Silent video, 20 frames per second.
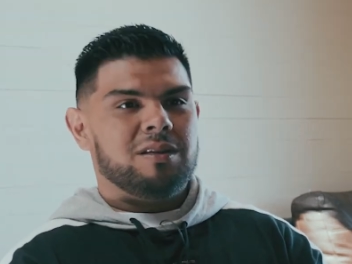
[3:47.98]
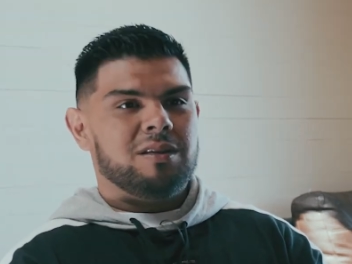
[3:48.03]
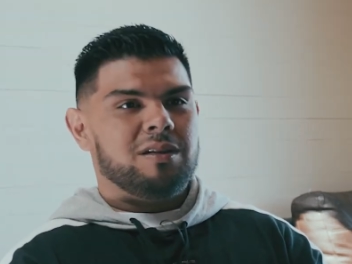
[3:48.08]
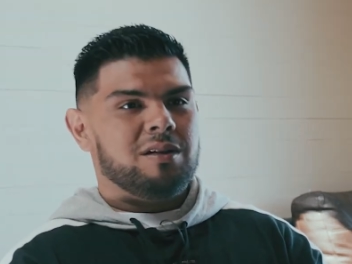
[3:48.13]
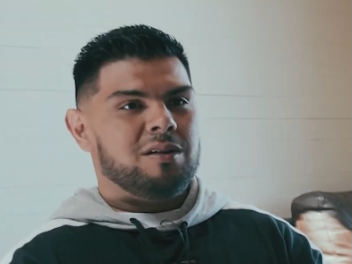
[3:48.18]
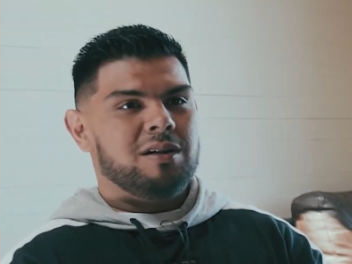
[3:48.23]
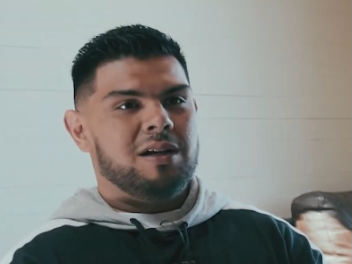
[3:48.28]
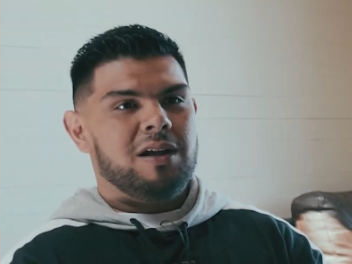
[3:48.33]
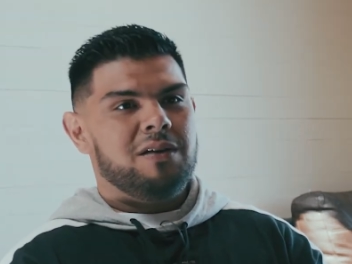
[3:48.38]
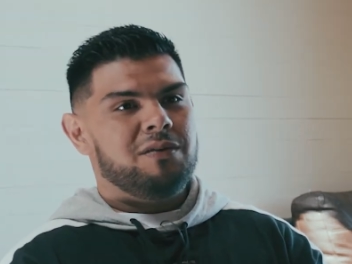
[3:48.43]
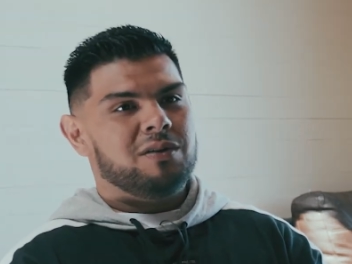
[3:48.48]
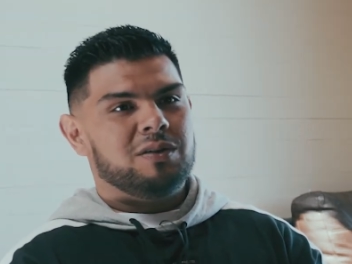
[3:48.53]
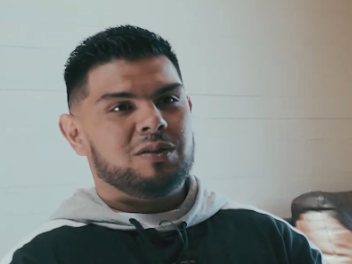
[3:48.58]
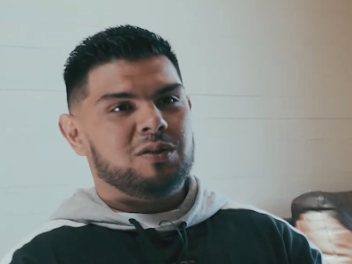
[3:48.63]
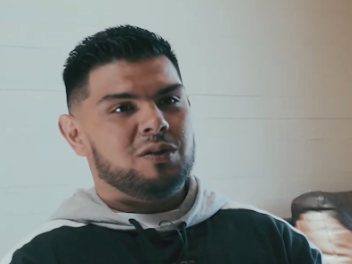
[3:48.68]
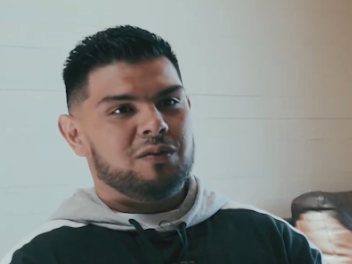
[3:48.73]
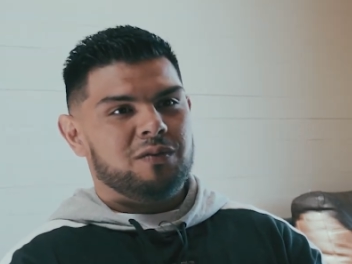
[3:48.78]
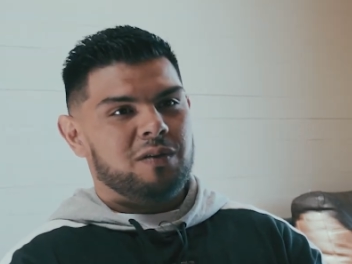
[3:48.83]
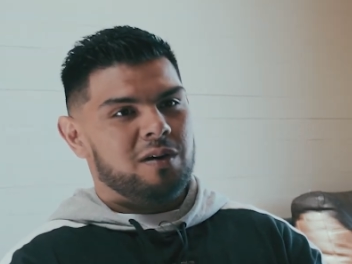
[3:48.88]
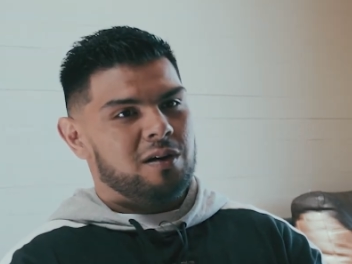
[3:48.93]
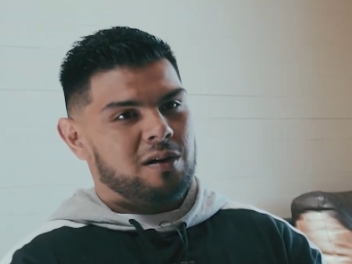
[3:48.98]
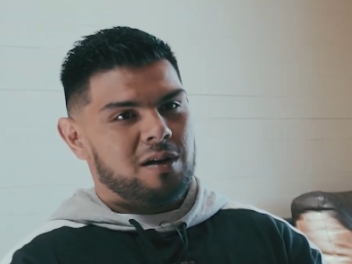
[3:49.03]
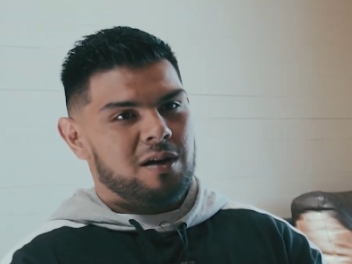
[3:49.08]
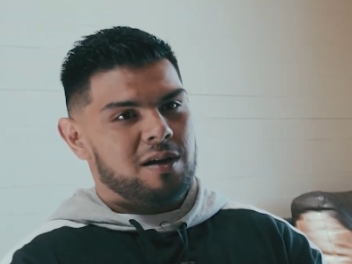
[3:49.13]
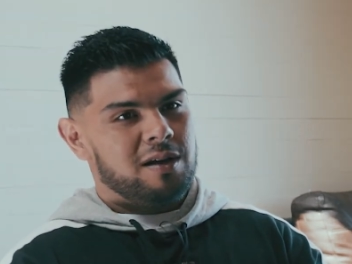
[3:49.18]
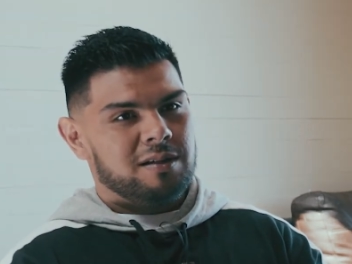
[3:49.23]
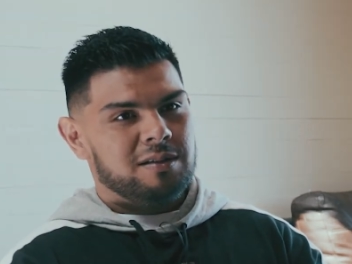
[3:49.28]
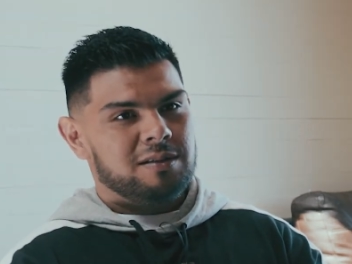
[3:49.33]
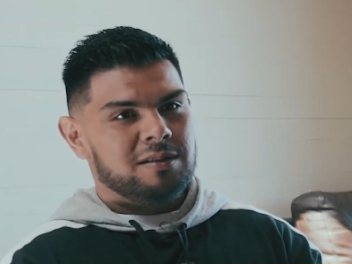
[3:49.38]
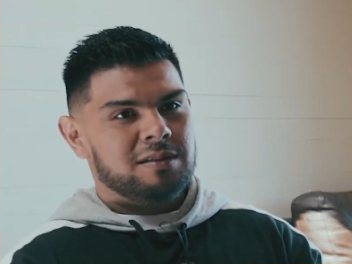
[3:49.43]
they're never too far
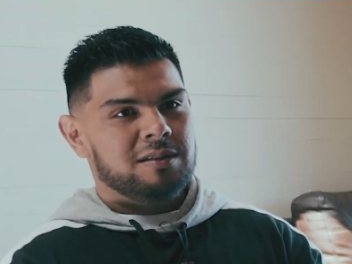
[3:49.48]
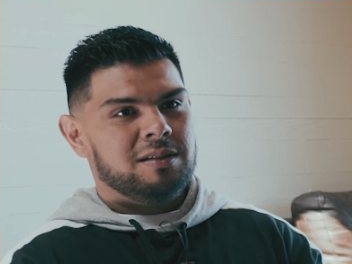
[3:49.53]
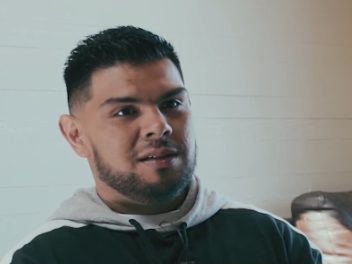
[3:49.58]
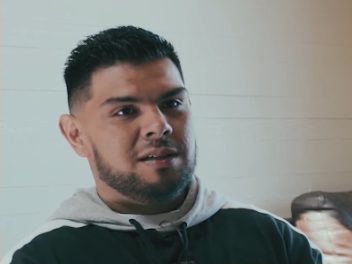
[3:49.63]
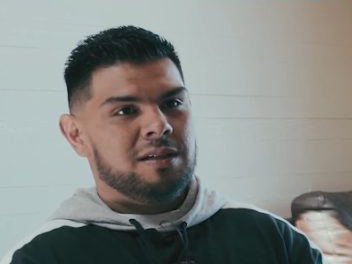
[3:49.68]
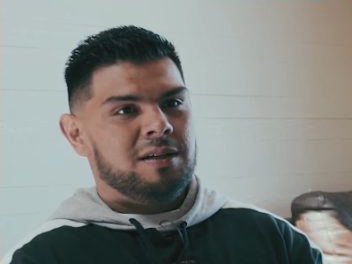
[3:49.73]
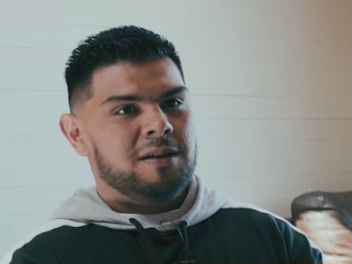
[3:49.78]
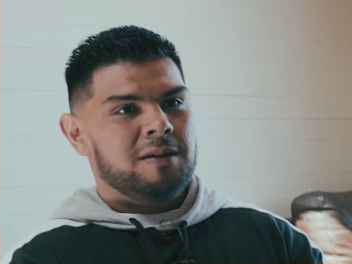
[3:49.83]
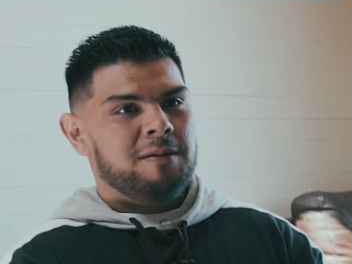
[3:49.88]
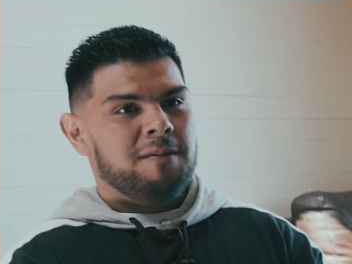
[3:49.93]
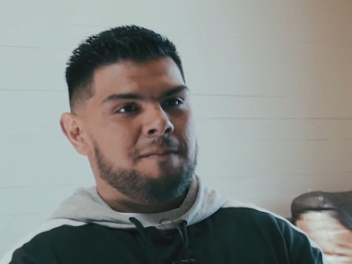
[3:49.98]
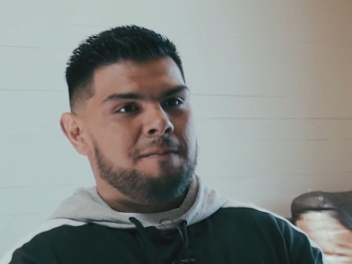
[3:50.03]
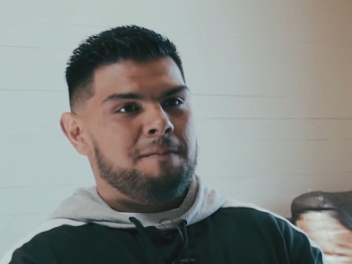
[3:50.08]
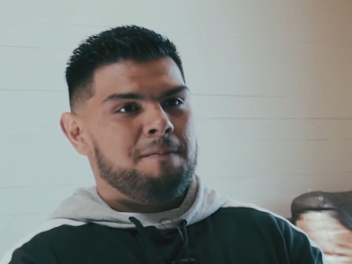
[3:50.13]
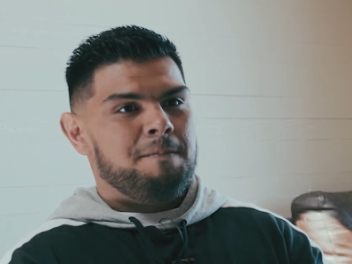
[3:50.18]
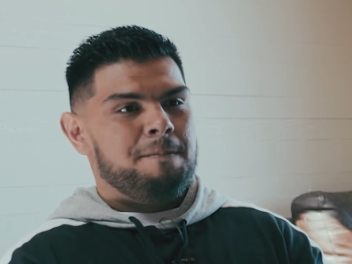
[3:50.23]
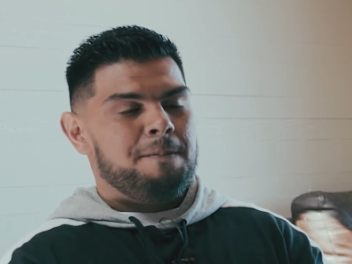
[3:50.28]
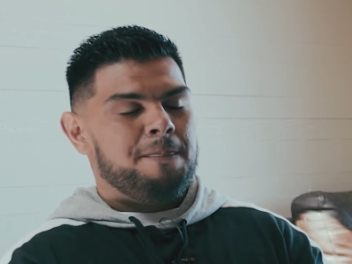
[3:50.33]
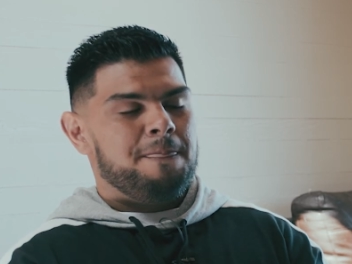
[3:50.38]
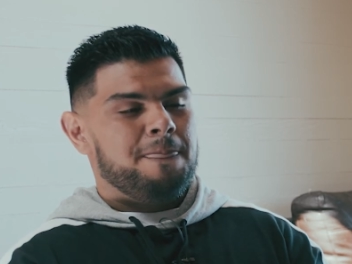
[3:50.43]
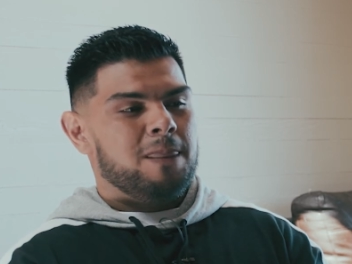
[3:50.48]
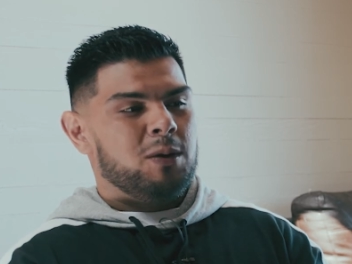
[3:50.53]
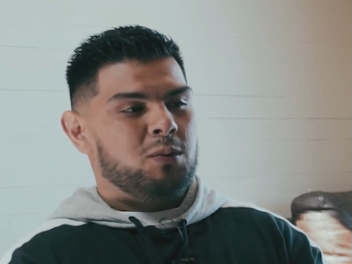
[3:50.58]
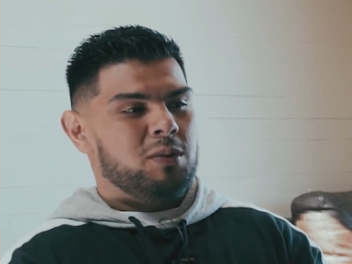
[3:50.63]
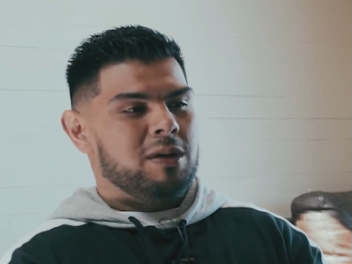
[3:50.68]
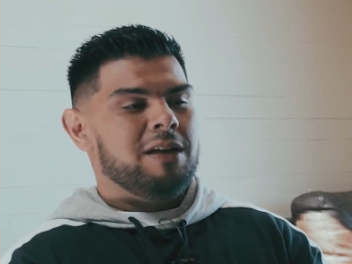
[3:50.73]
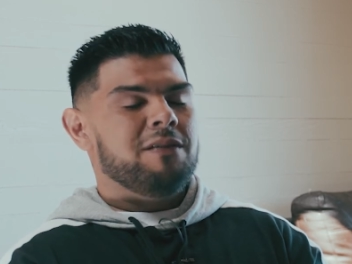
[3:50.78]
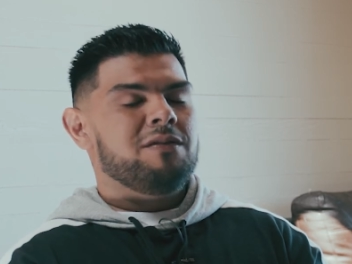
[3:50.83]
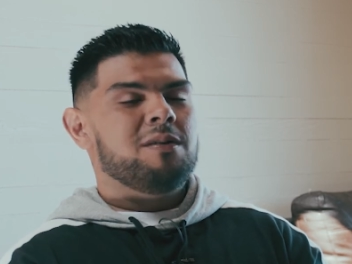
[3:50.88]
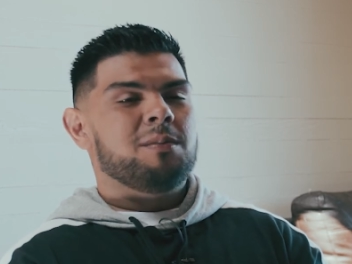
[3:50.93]
gone.
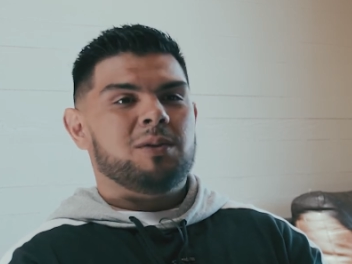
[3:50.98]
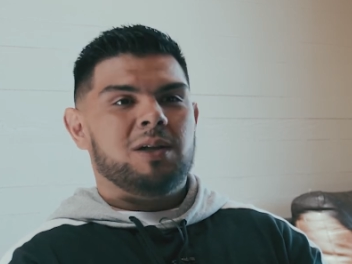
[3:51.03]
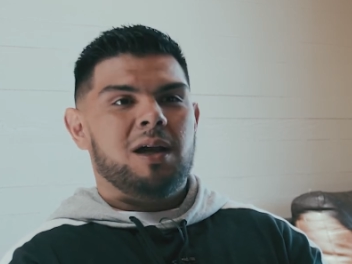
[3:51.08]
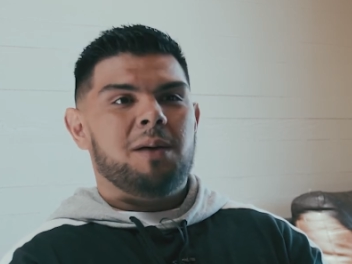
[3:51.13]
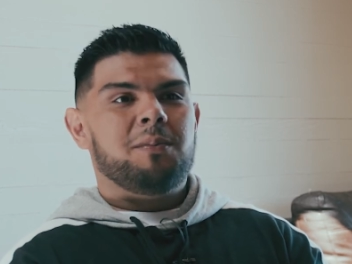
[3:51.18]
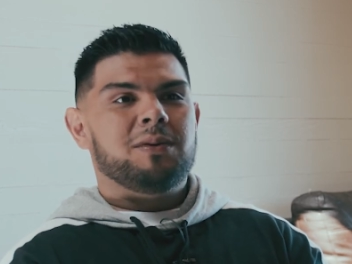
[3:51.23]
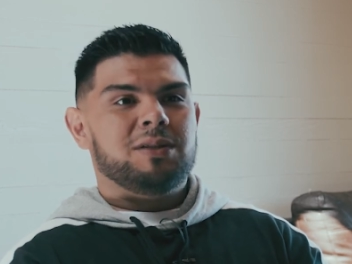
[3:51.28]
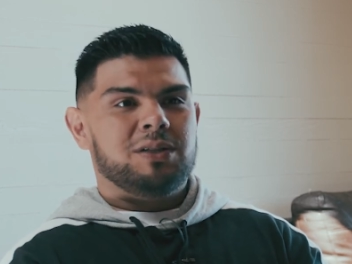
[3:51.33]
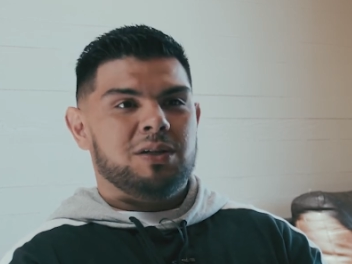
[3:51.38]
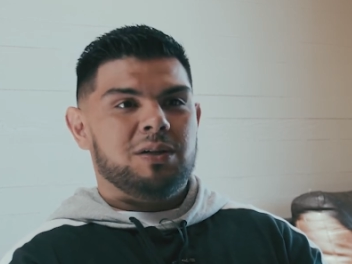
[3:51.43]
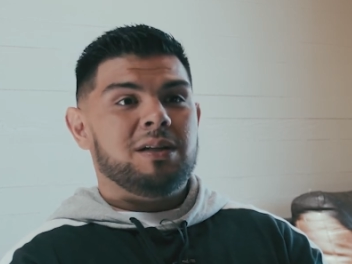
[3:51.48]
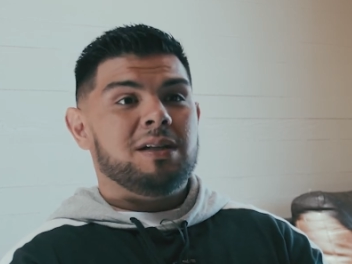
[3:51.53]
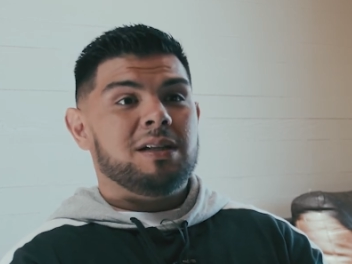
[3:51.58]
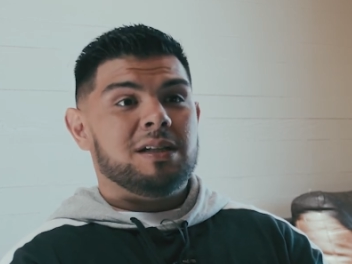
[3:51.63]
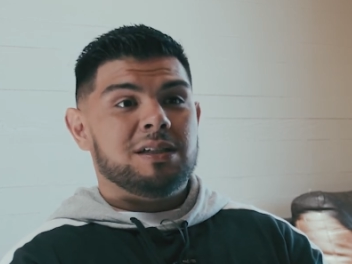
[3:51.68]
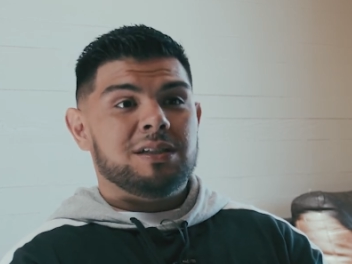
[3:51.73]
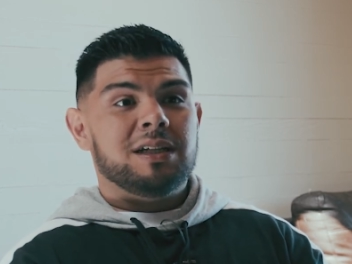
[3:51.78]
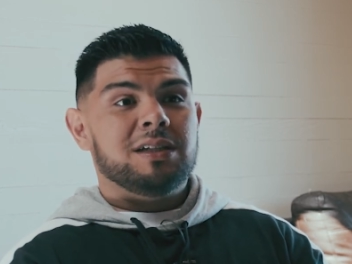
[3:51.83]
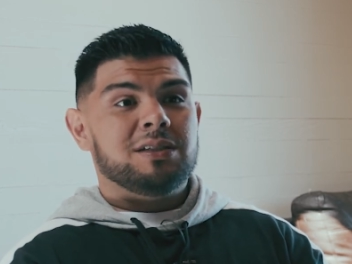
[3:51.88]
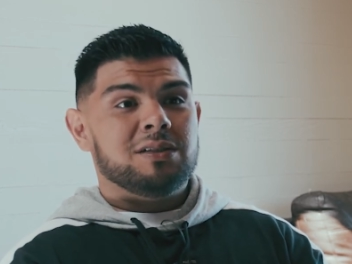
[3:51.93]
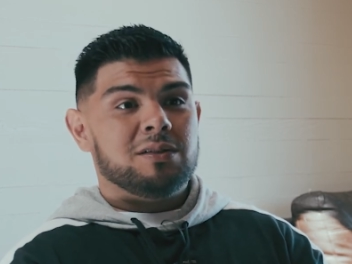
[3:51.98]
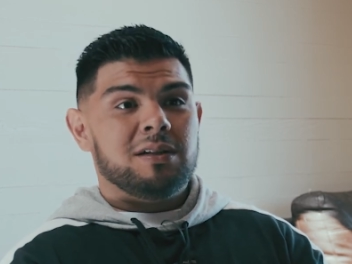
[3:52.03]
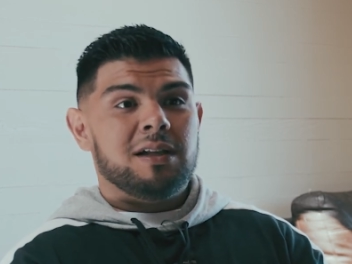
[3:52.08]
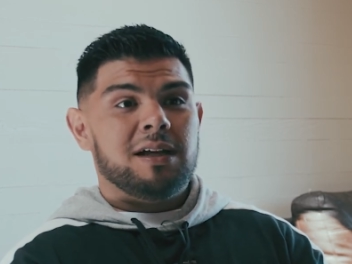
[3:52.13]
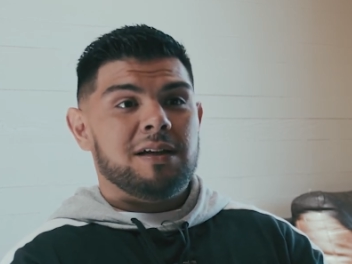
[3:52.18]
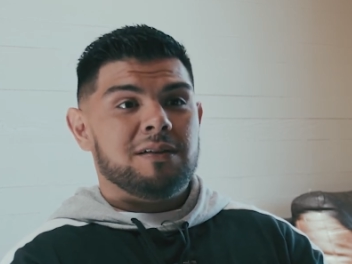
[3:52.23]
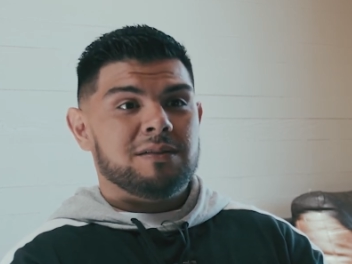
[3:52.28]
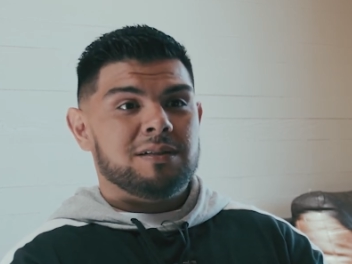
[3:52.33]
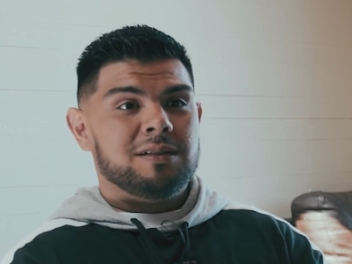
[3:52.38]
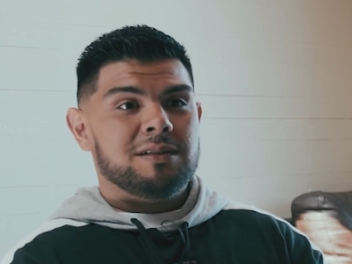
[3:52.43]
We give them the opportunity to change their
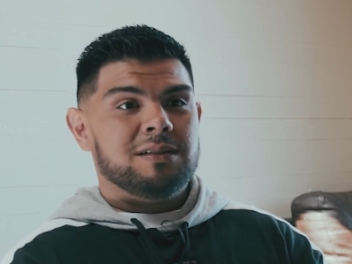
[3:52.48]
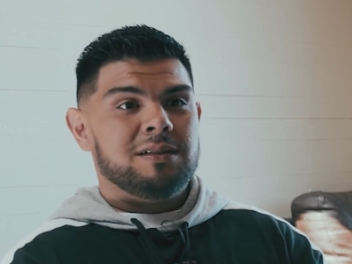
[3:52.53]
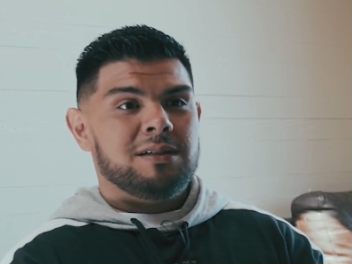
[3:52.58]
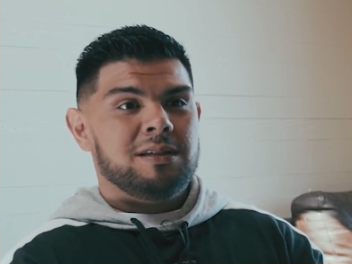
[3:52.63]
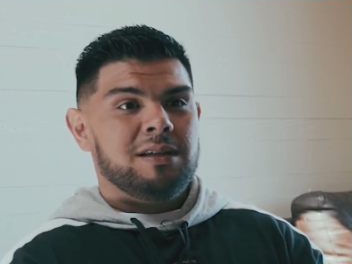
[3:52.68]
lives,